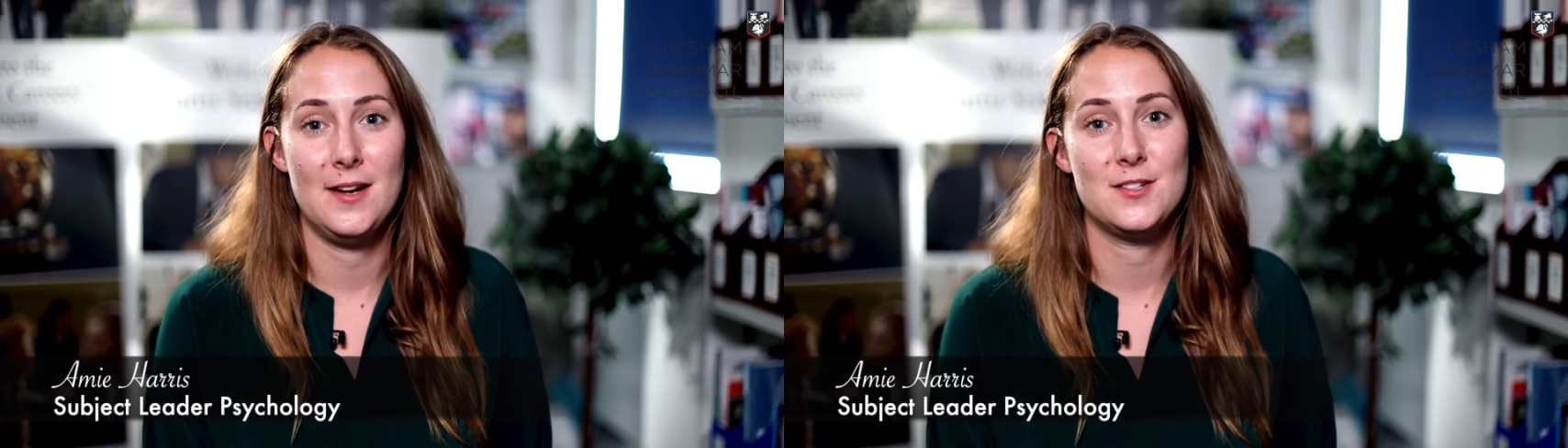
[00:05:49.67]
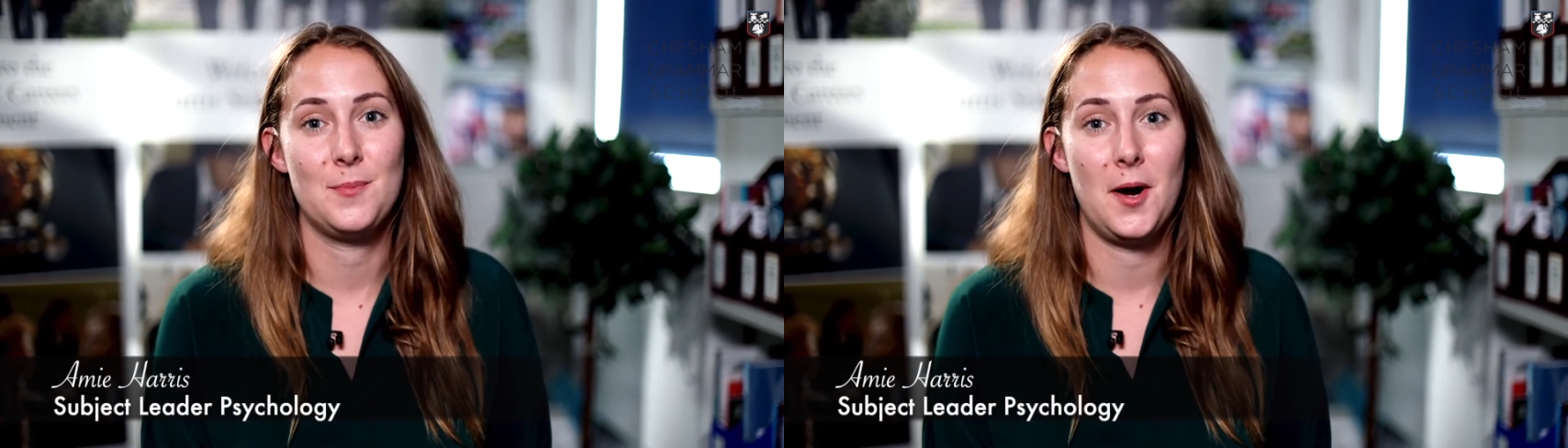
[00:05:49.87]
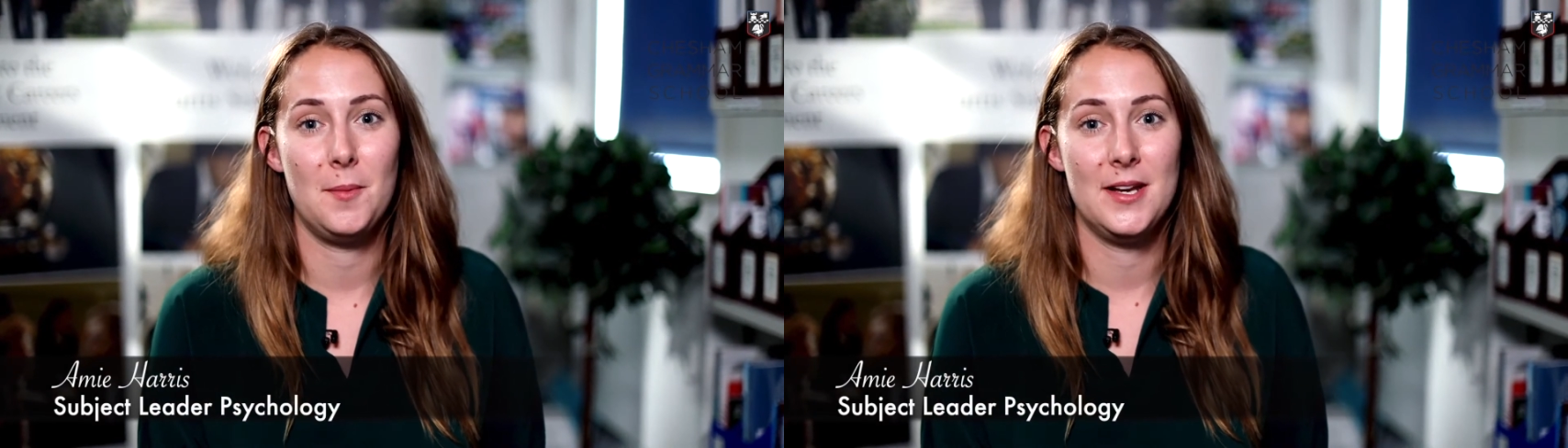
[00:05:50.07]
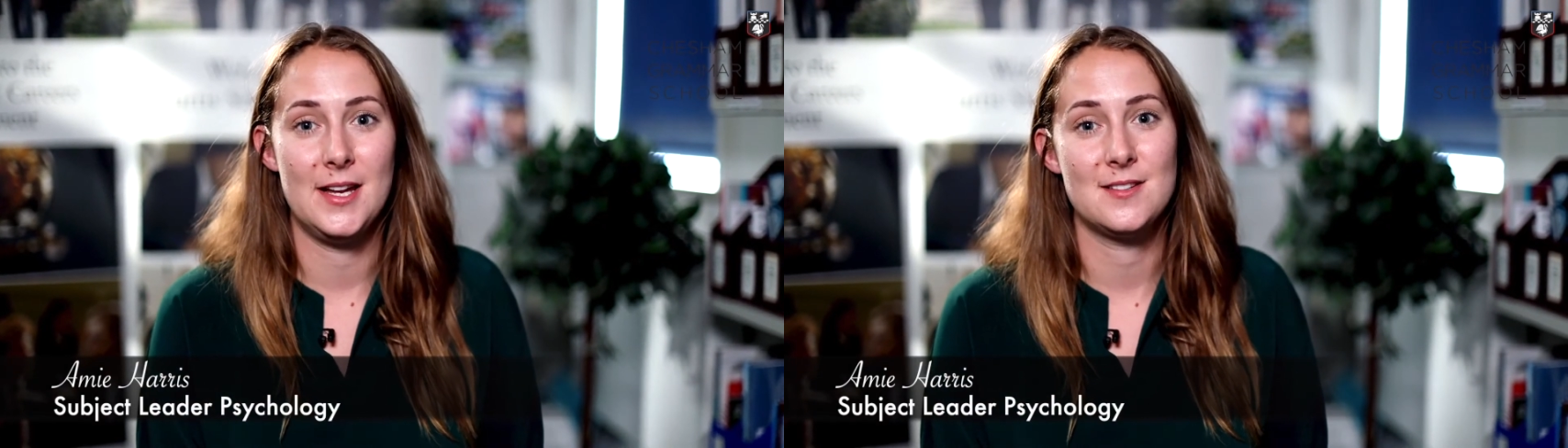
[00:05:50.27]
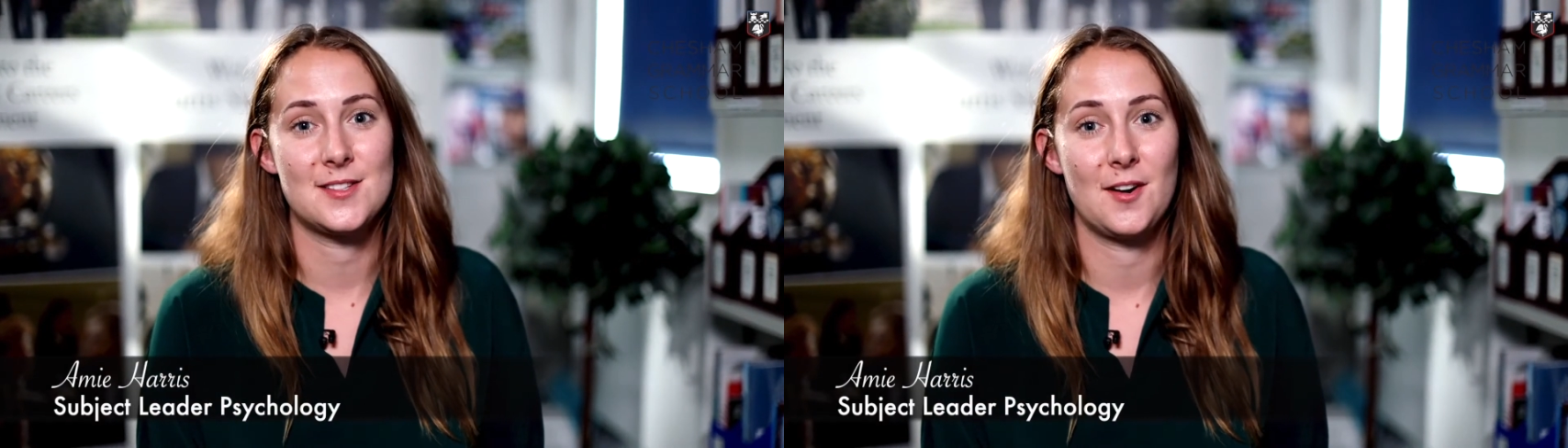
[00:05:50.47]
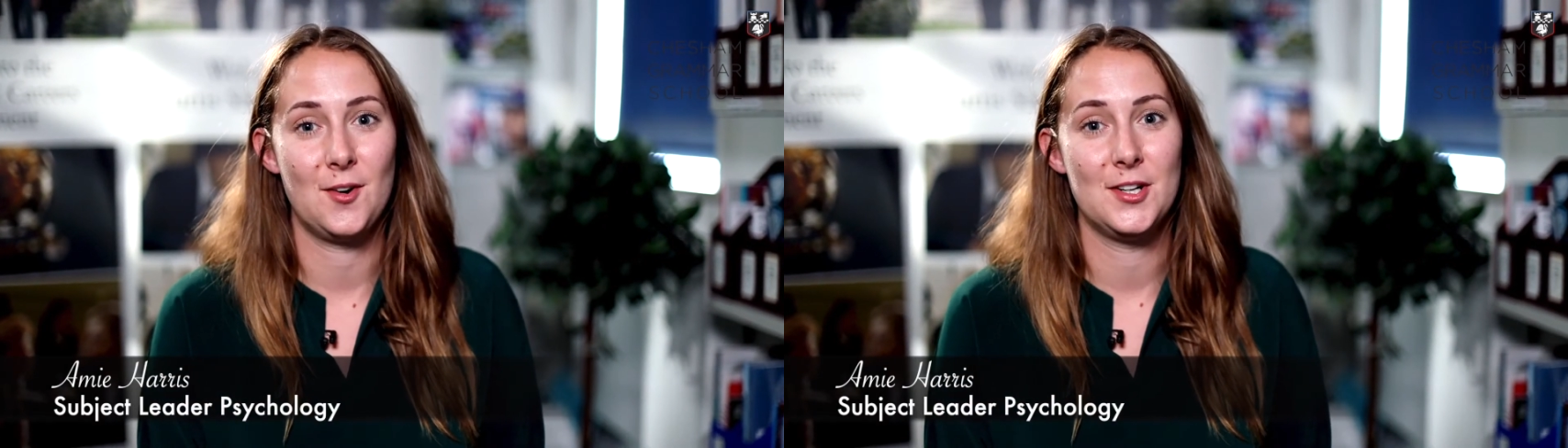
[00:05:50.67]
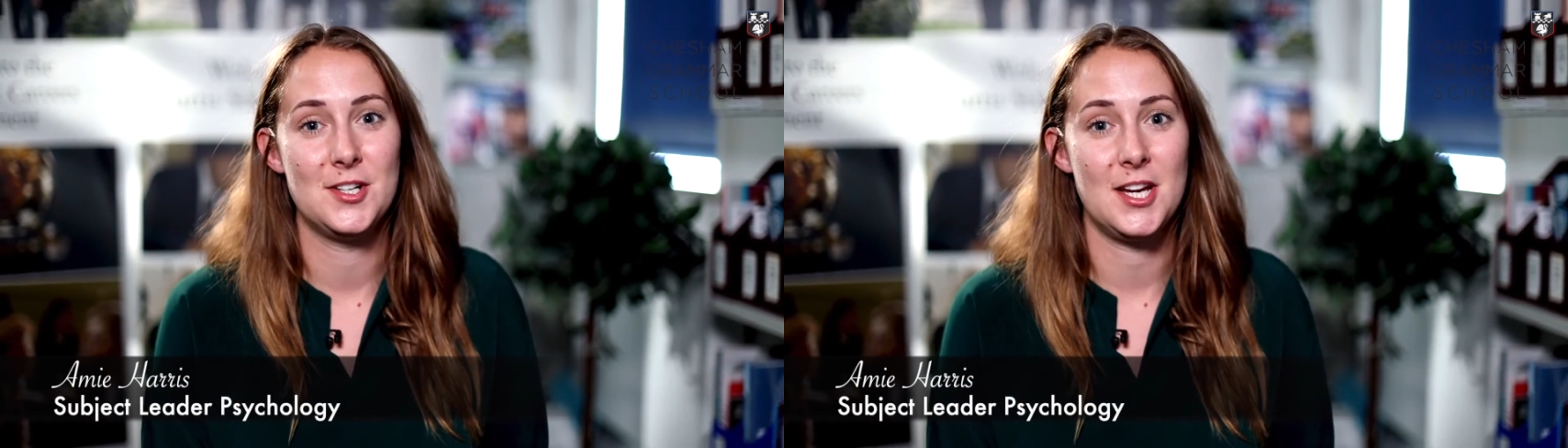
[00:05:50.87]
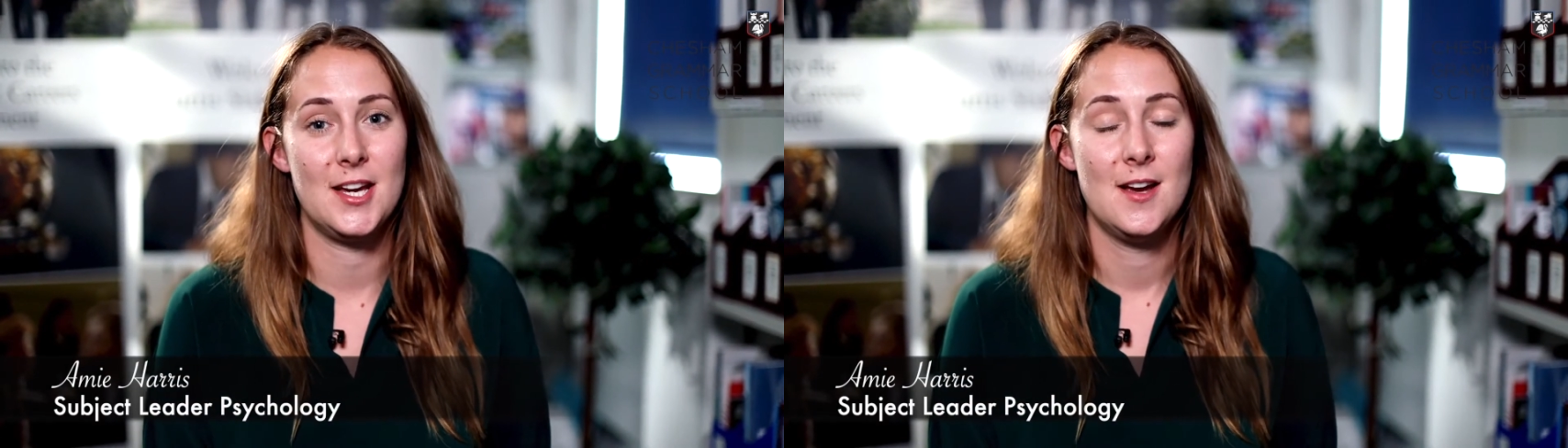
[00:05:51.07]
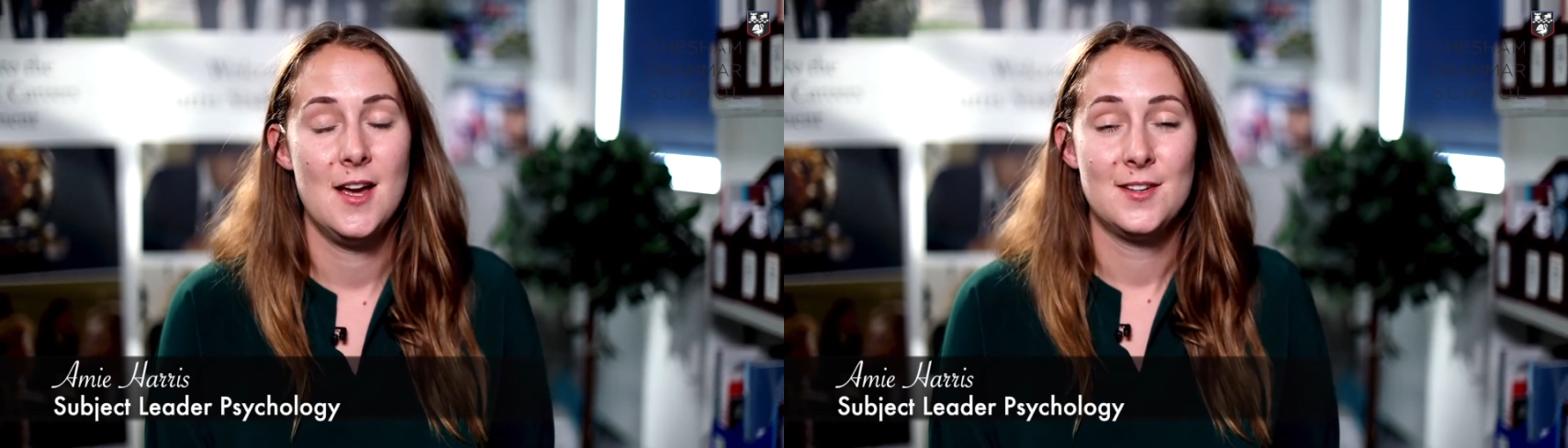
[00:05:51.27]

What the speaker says: head of department in psychology.